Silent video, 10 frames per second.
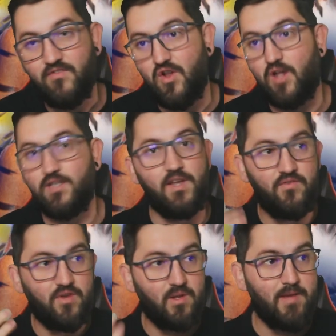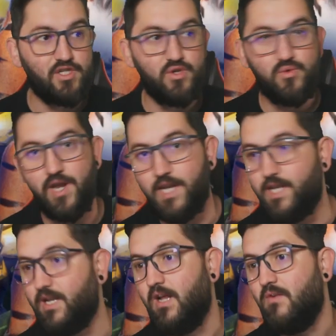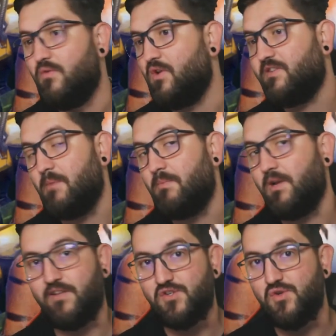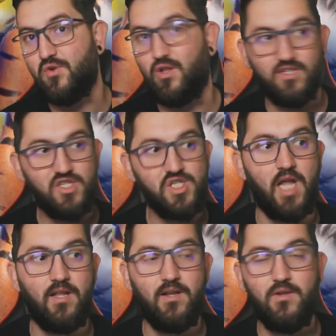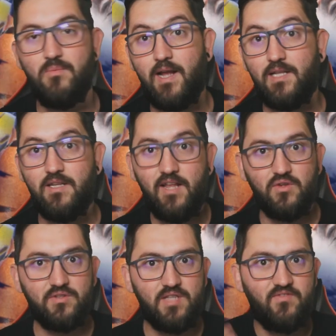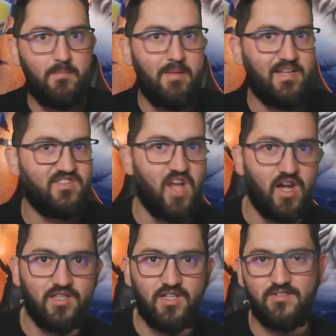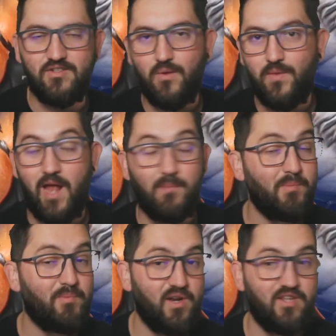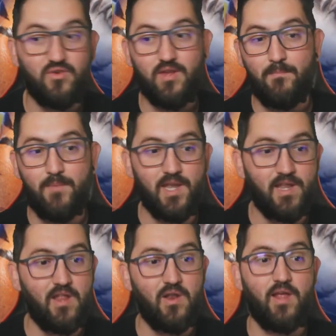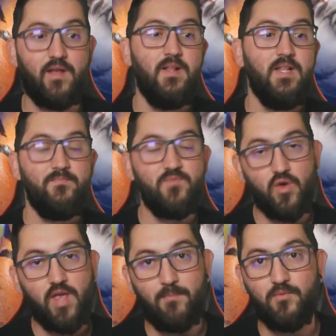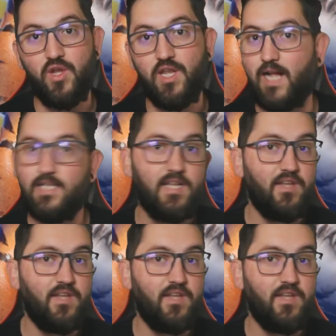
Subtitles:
If not, in Infinite Magic Raid, for example, as I shown on this channel, you might get yourself the best starters, they help you progress through campaign, and then you're like, okay, I'm doing that.